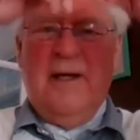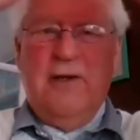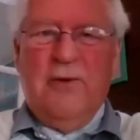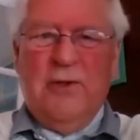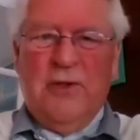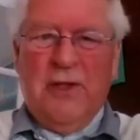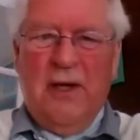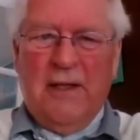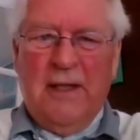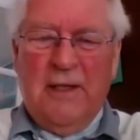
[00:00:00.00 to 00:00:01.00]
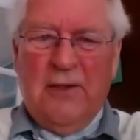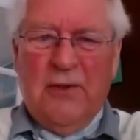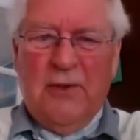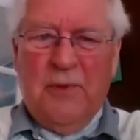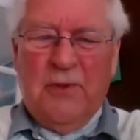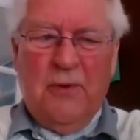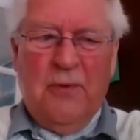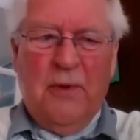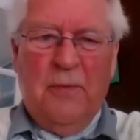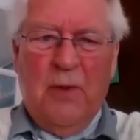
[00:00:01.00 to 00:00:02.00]
you can start getting
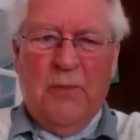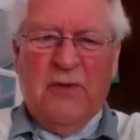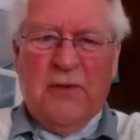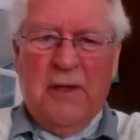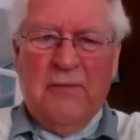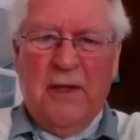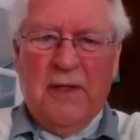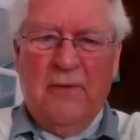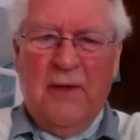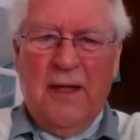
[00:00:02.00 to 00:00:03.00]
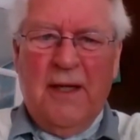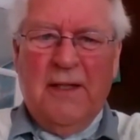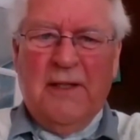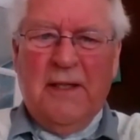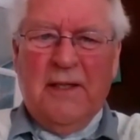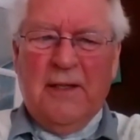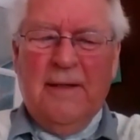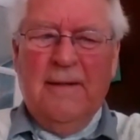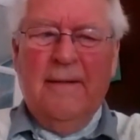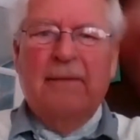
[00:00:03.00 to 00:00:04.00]
to a moment of self-realization.
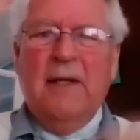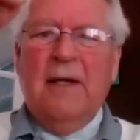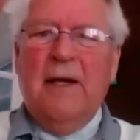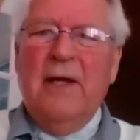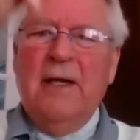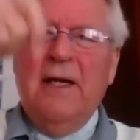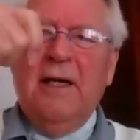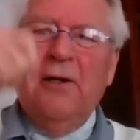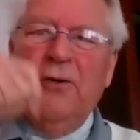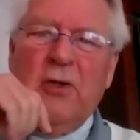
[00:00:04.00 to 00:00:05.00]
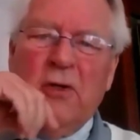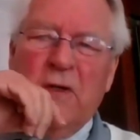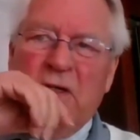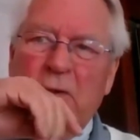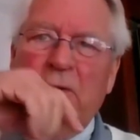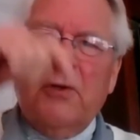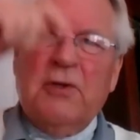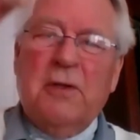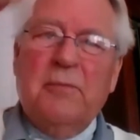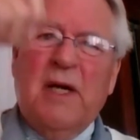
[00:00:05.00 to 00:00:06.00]
And then he goes on and
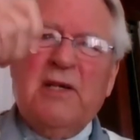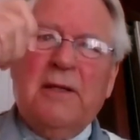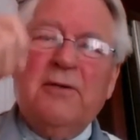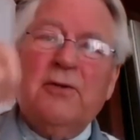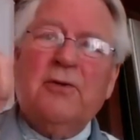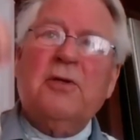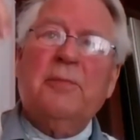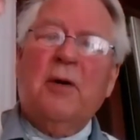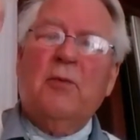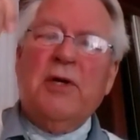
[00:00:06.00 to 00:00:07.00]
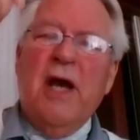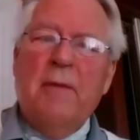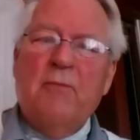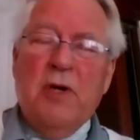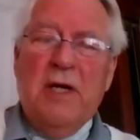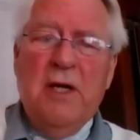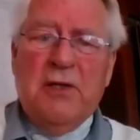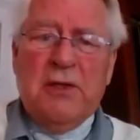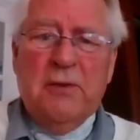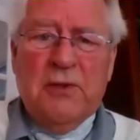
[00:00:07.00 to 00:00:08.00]
talks, and Maslow talks about what's
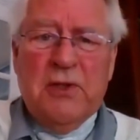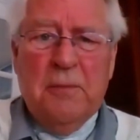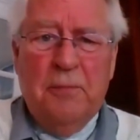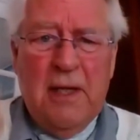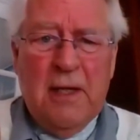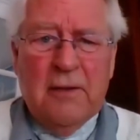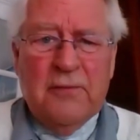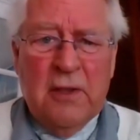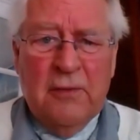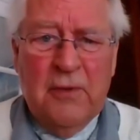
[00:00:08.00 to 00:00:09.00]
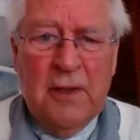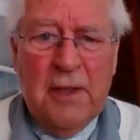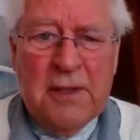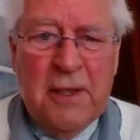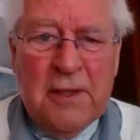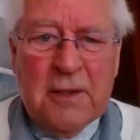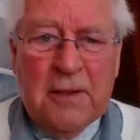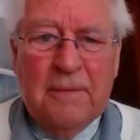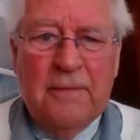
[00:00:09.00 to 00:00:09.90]
the peak of self-realization.